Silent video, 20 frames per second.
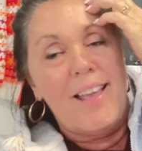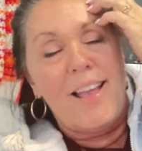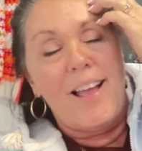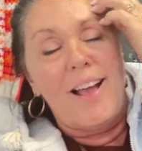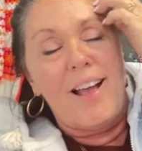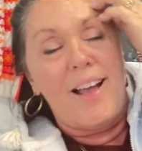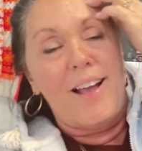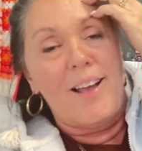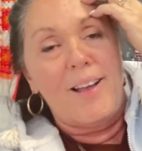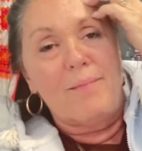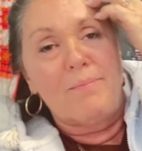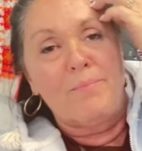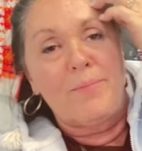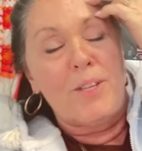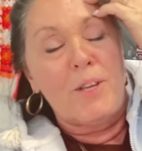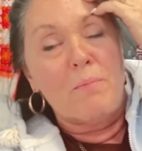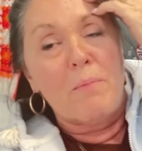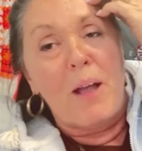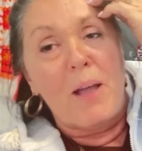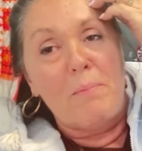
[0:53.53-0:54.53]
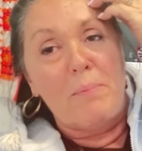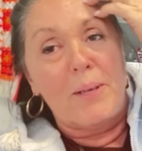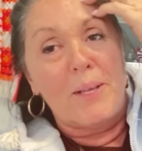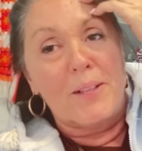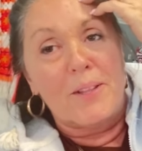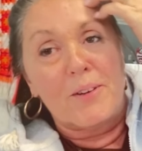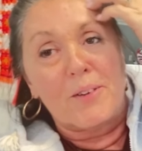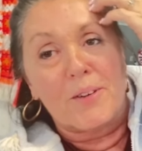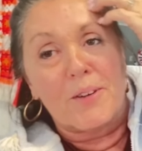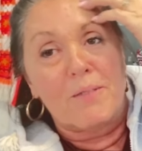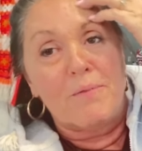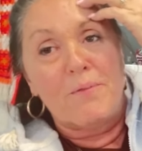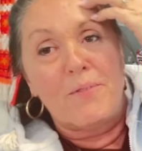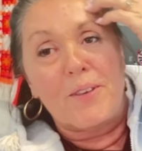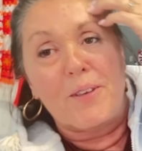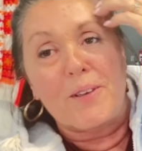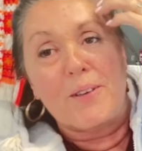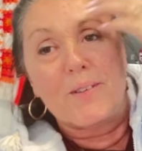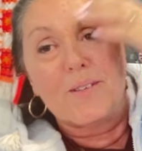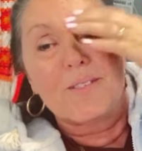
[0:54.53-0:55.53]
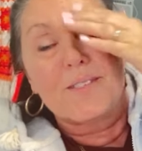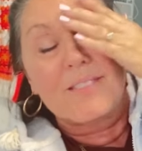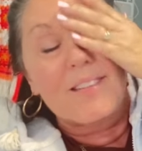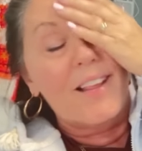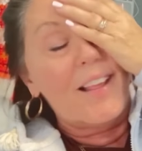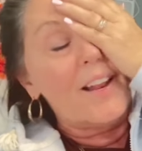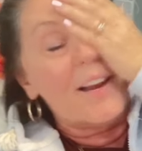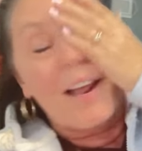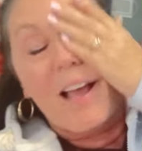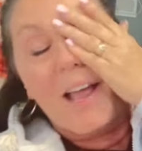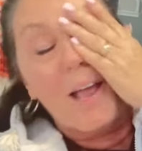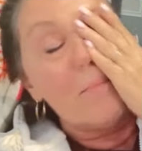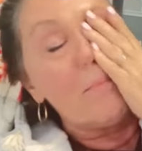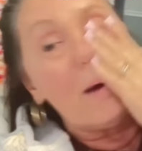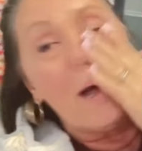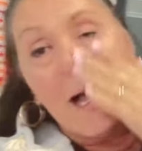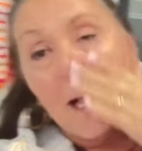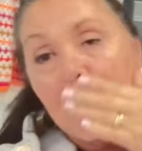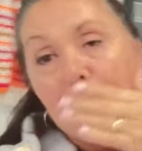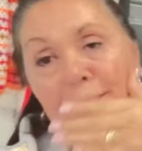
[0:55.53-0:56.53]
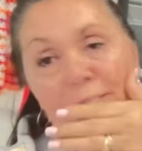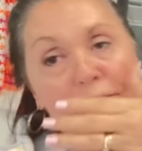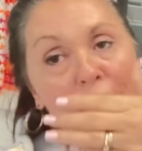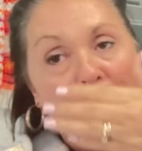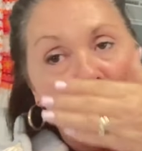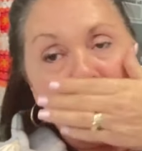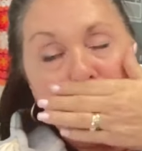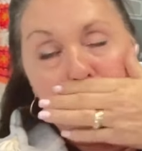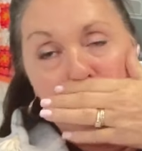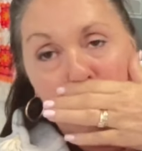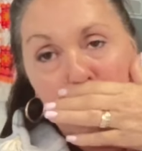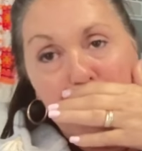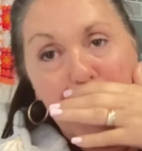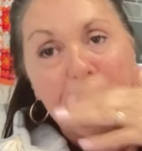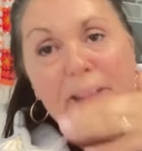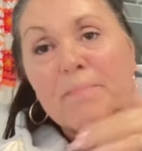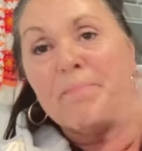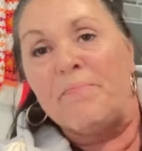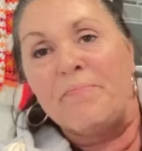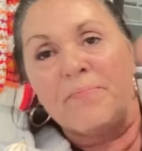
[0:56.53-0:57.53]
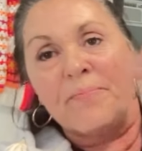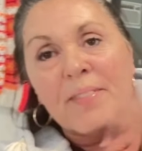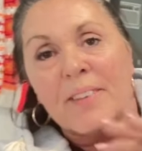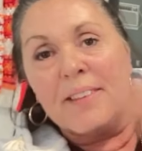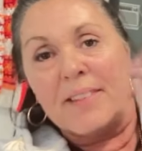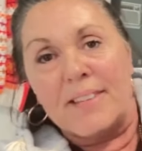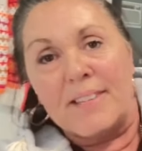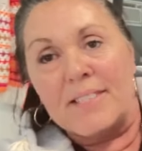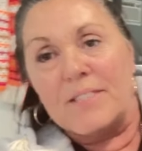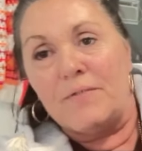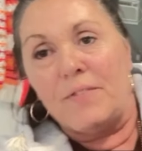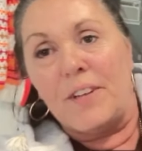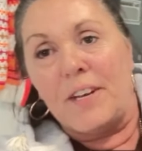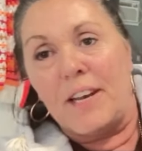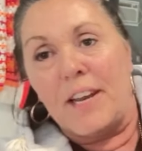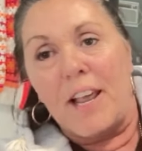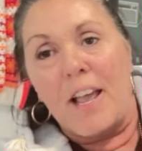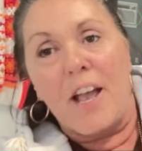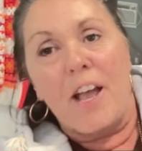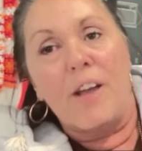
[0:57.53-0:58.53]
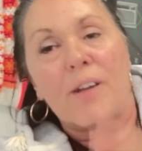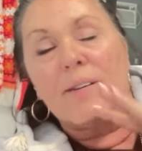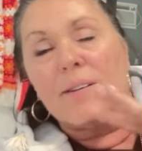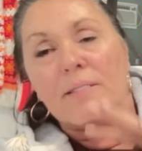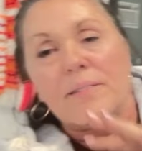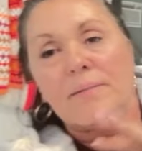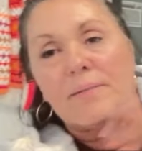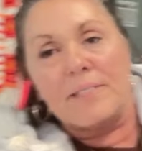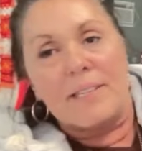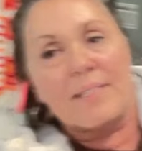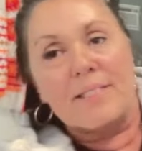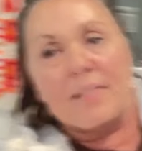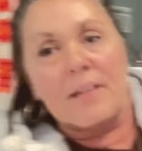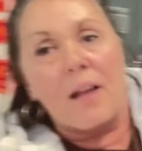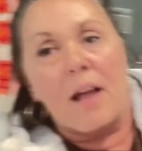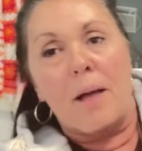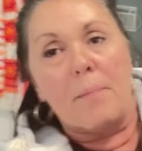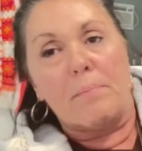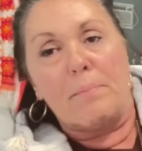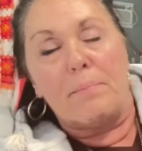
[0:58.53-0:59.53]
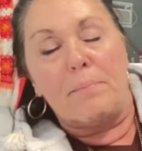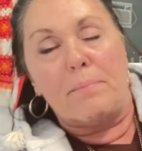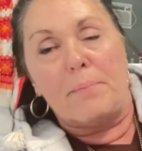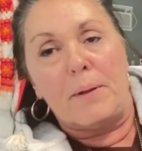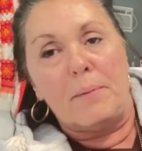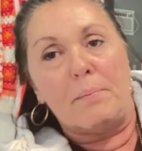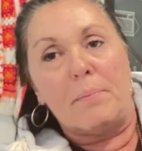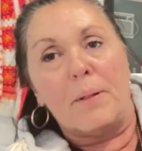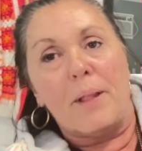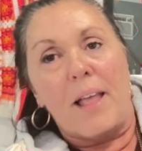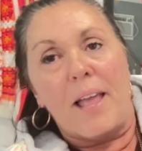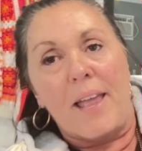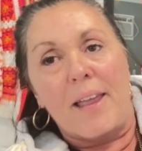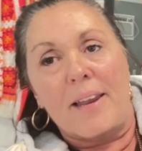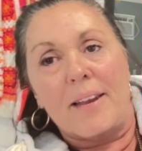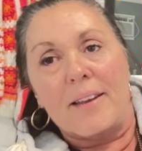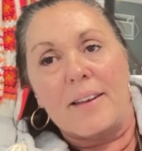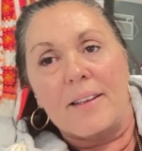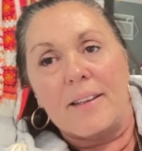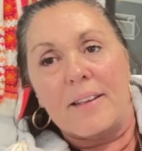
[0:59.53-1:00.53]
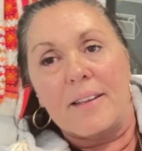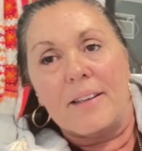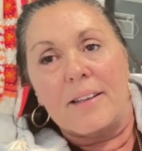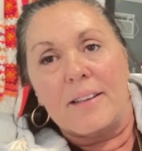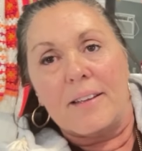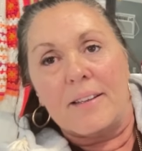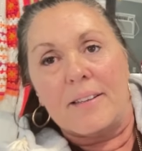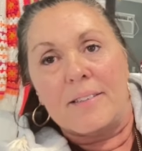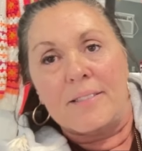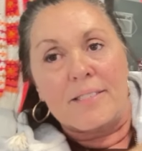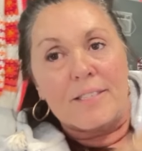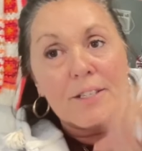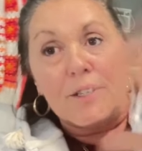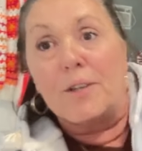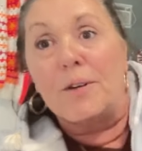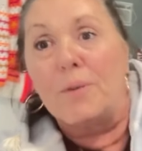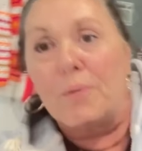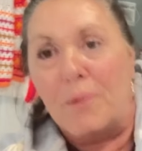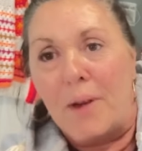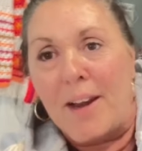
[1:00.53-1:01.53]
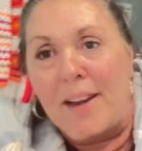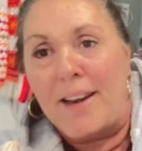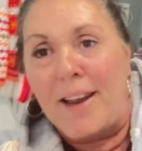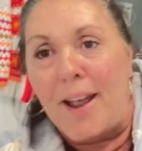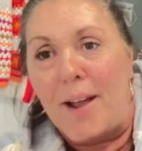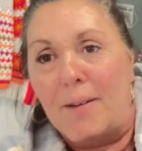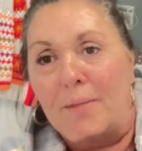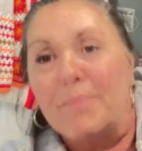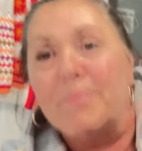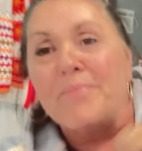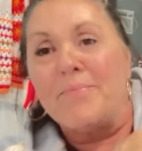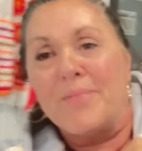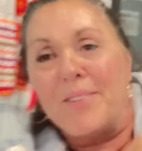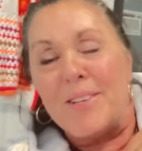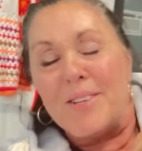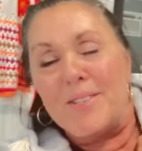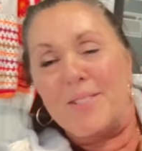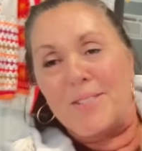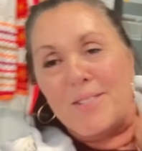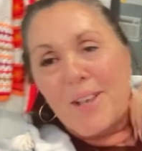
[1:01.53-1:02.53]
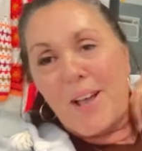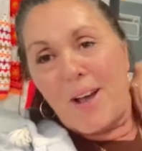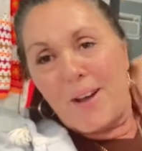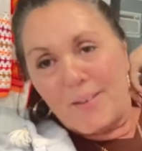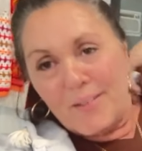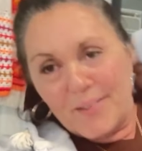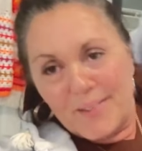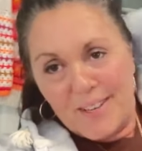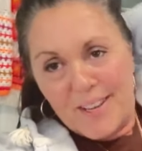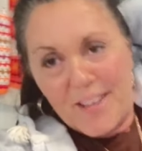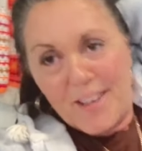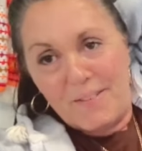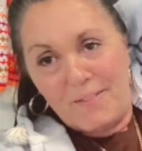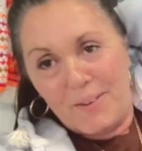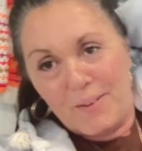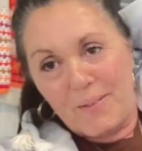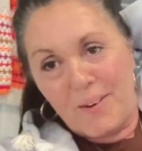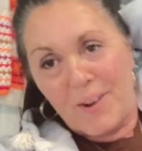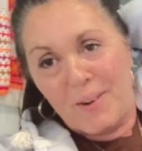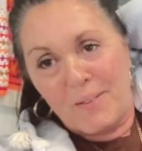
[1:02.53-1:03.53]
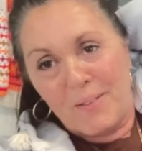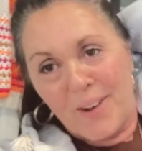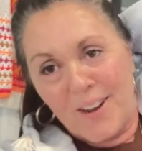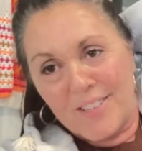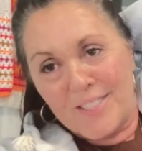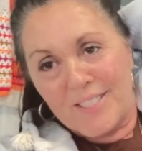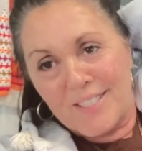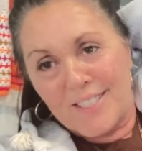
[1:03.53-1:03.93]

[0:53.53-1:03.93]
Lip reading: You might be a little confused, and I apologize, but this video has not been played until right now. So if you want to watch